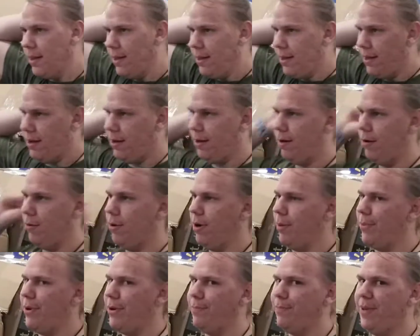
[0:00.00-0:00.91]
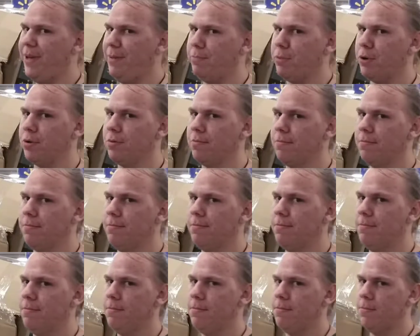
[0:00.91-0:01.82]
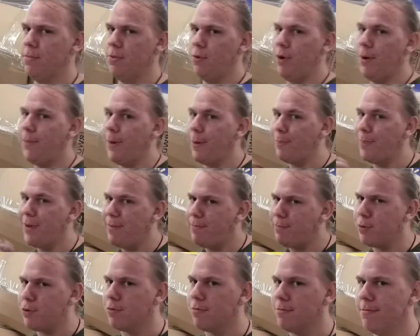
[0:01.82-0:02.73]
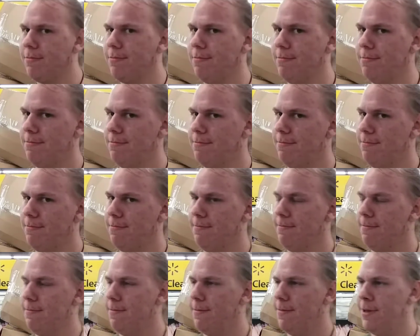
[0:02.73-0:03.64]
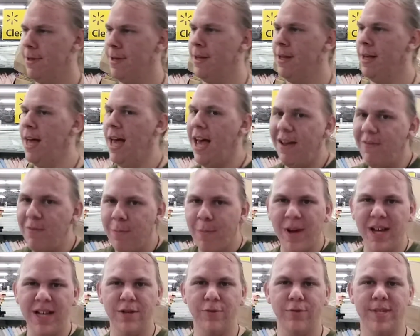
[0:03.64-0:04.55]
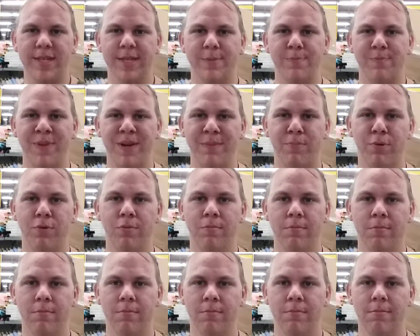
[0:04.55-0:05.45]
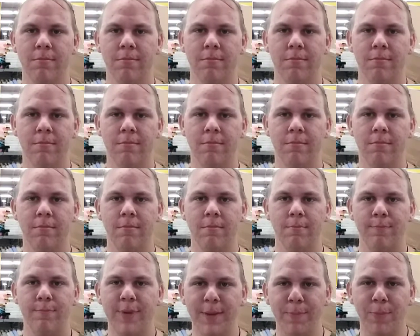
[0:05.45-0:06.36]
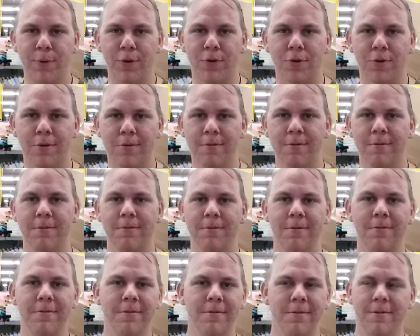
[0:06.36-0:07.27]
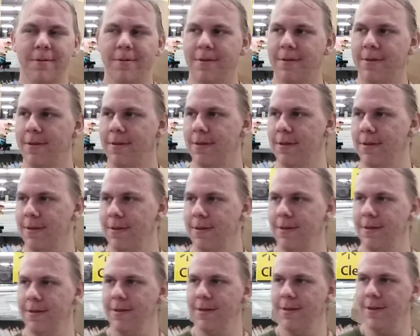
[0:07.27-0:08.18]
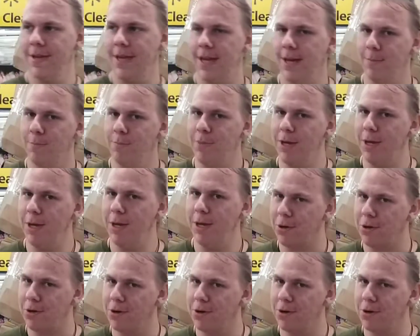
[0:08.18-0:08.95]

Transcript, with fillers: Uh, what about beeper? Well, the sound, the audio. What about beeper? Everybody uses beeper. Beeper. You mean paper? Yeah, beeper.